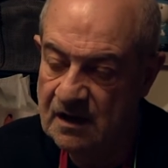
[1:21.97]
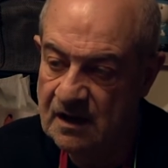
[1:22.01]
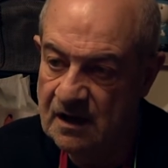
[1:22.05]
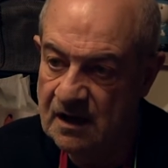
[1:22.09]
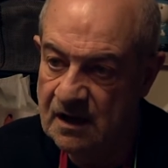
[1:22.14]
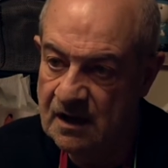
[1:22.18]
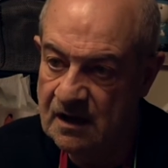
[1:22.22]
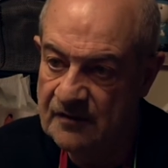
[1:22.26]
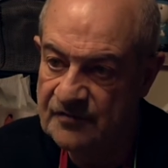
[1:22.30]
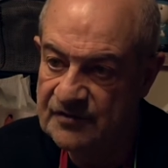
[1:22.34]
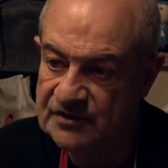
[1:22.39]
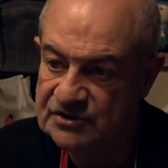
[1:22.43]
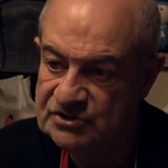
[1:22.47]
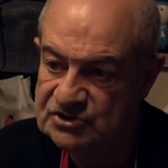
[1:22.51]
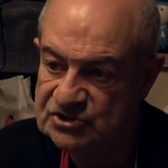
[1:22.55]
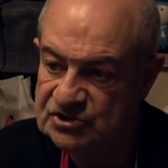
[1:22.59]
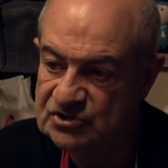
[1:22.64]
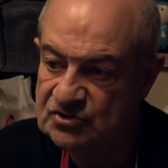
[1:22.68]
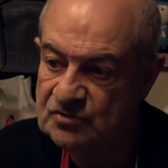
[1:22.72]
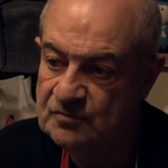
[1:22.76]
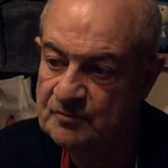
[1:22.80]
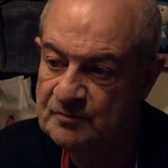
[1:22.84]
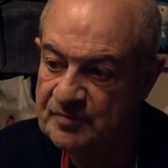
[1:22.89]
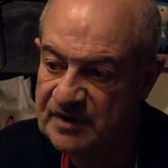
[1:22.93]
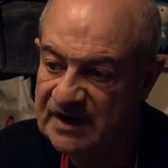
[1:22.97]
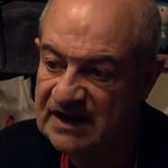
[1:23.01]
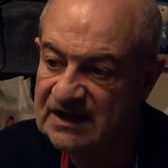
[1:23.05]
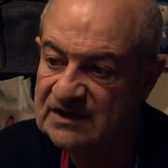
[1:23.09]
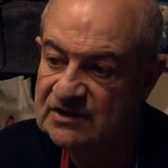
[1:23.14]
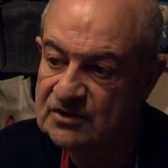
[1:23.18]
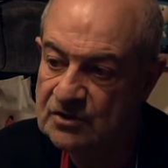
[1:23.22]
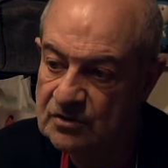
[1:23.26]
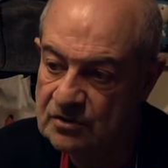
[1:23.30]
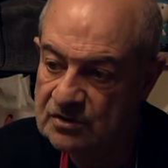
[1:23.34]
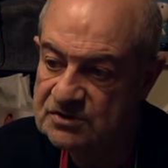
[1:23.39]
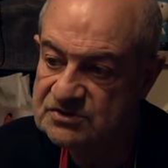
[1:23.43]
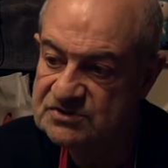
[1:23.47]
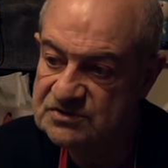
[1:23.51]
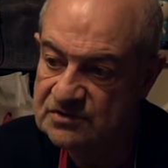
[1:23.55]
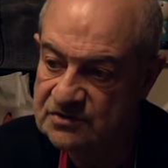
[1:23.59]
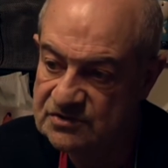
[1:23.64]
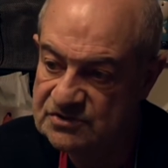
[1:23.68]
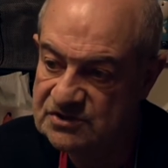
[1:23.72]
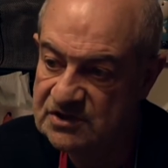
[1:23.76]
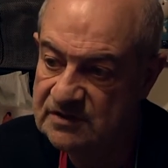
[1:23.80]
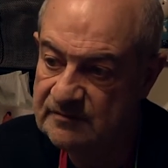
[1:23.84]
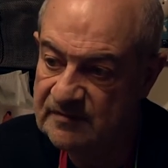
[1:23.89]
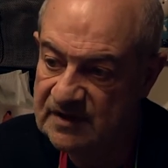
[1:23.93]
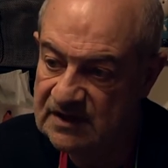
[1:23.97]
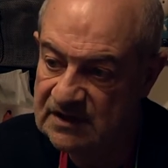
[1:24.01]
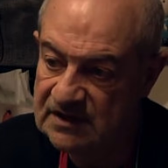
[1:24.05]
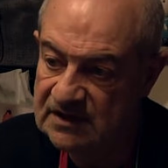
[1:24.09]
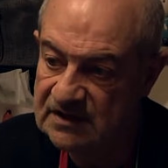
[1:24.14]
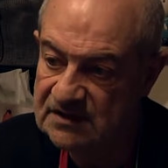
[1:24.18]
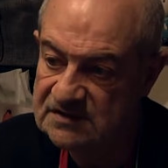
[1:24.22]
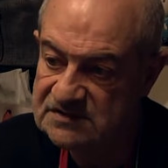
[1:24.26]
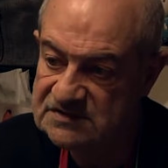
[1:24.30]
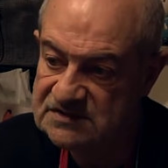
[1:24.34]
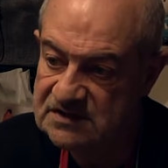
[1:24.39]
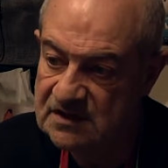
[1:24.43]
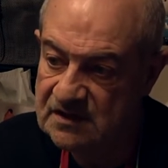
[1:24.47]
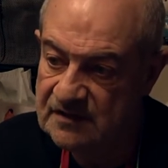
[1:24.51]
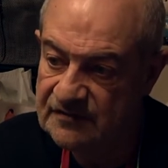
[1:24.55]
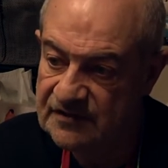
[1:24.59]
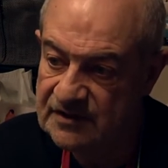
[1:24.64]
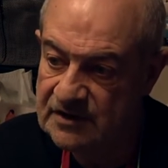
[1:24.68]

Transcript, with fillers: uh, the two big neurosurgery meetings